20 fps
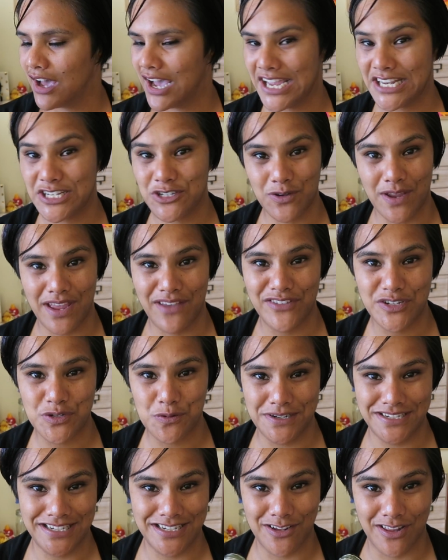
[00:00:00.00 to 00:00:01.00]
I do have a
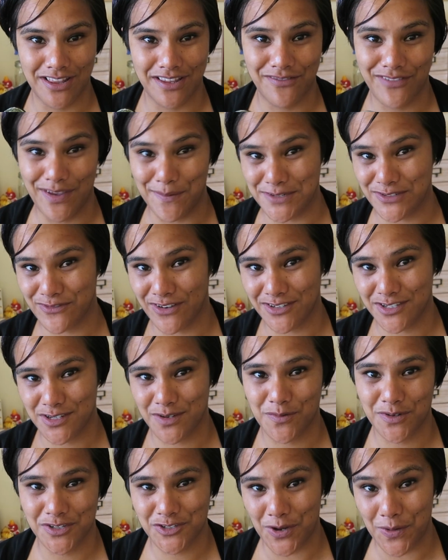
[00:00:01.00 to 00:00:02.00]
$20 farmer's
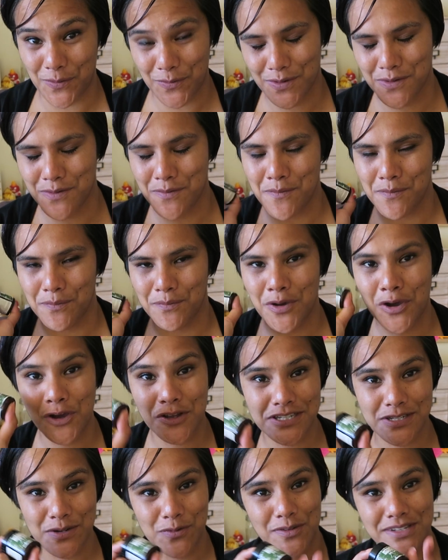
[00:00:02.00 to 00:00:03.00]
voucher which I will
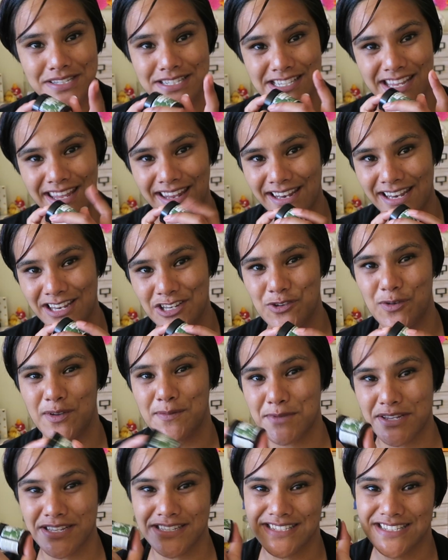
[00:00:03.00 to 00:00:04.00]
put towards getting a new
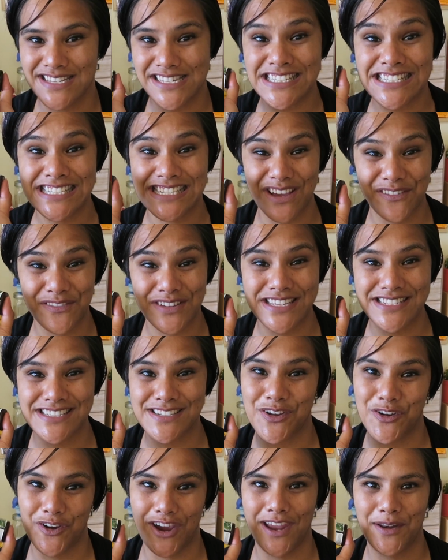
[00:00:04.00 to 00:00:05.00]
one because this stuff
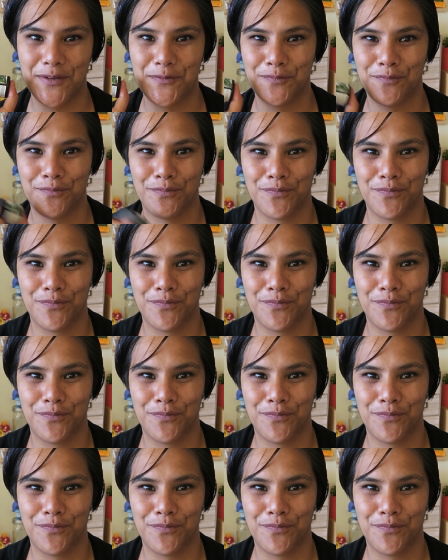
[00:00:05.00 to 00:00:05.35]
is great.